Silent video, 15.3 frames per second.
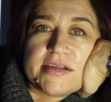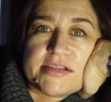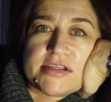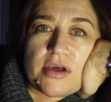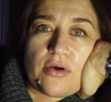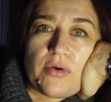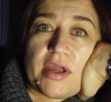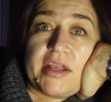
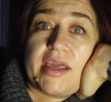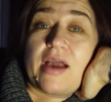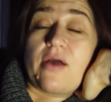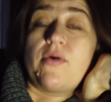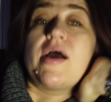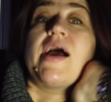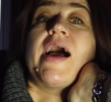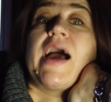So
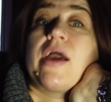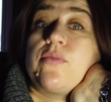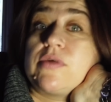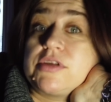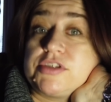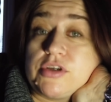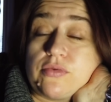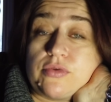anyhow, I
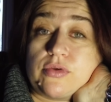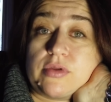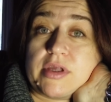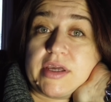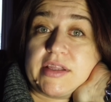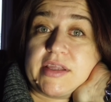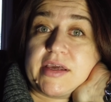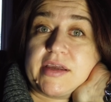will show you
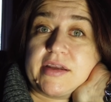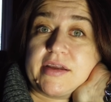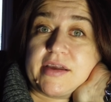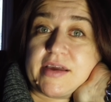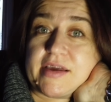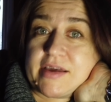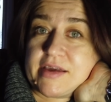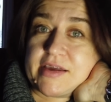
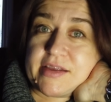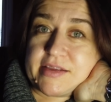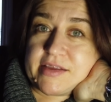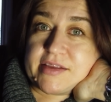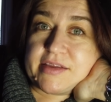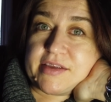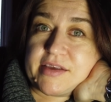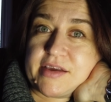later
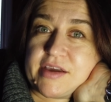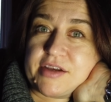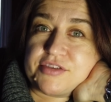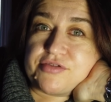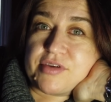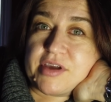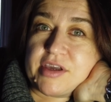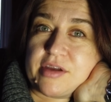that hair
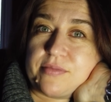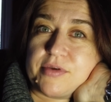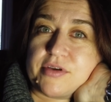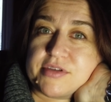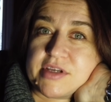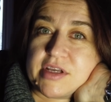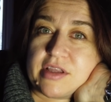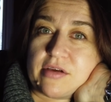dryer.
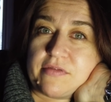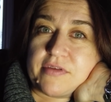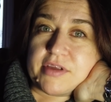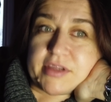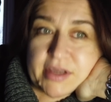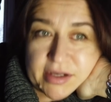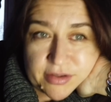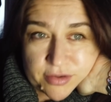Because I love
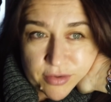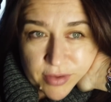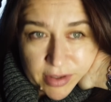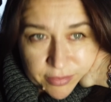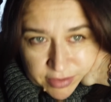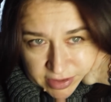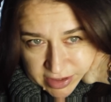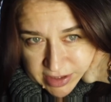it. I don't know
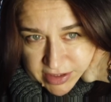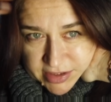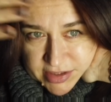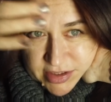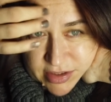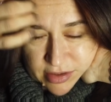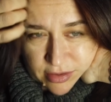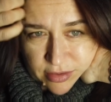how the hair
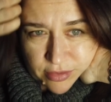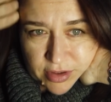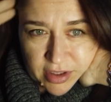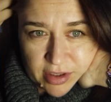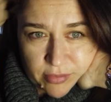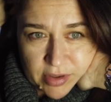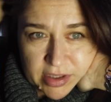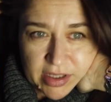is still
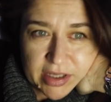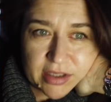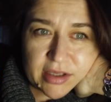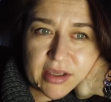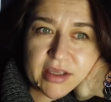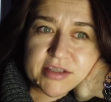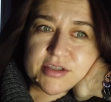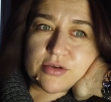looking. Well, I
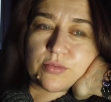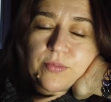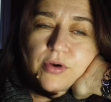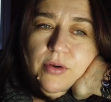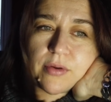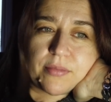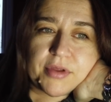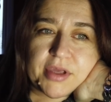guess you
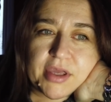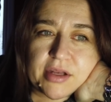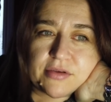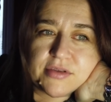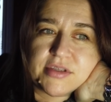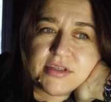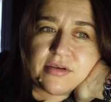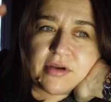probably
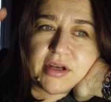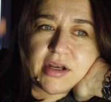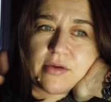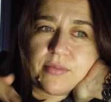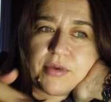cannot see right